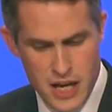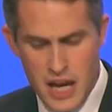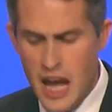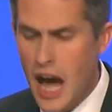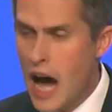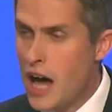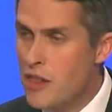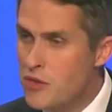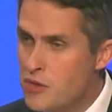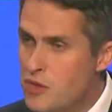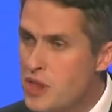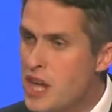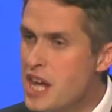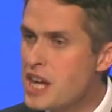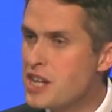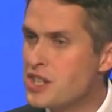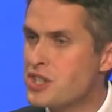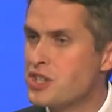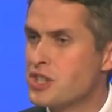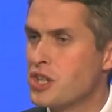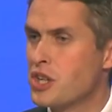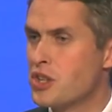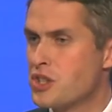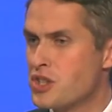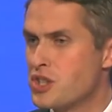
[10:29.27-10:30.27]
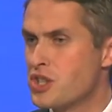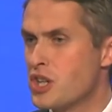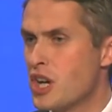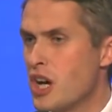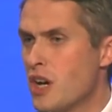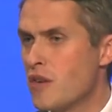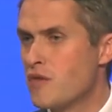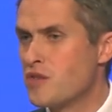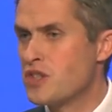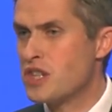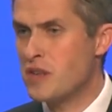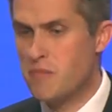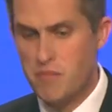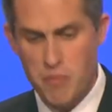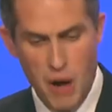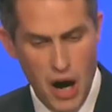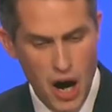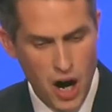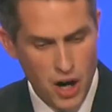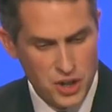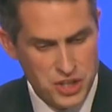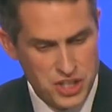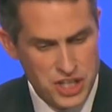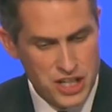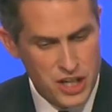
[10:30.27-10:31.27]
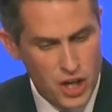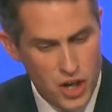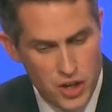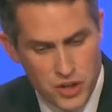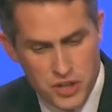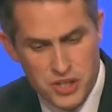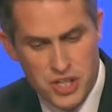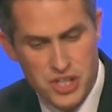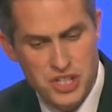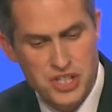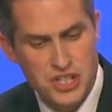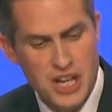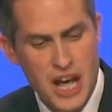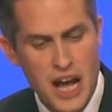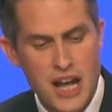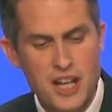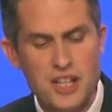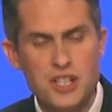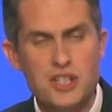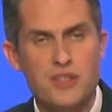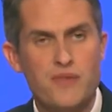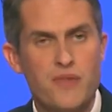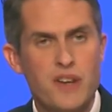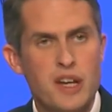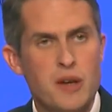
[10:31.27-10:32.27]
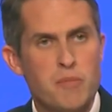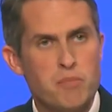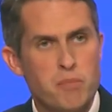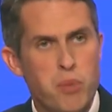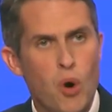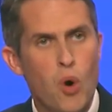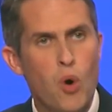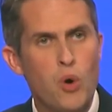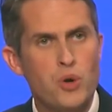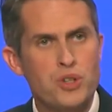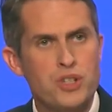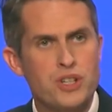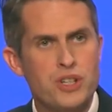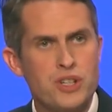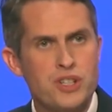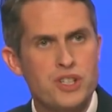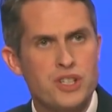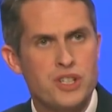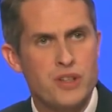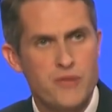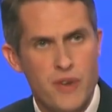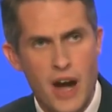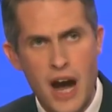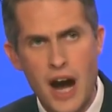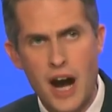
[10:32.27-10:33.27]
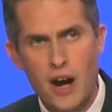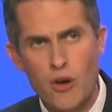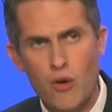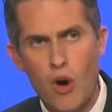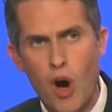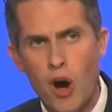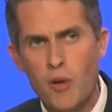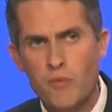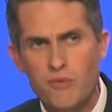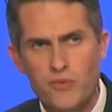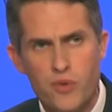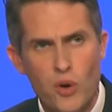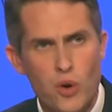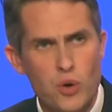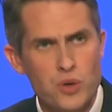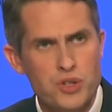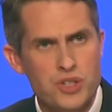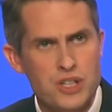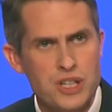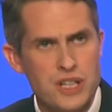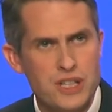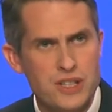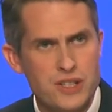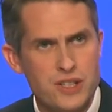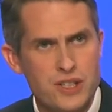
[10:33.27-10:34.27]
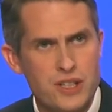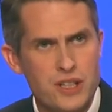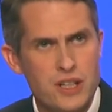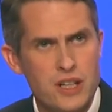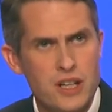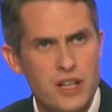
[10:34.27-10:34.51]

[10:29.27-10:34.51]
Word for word: And this Conservative Party understands the importance of our armed forces.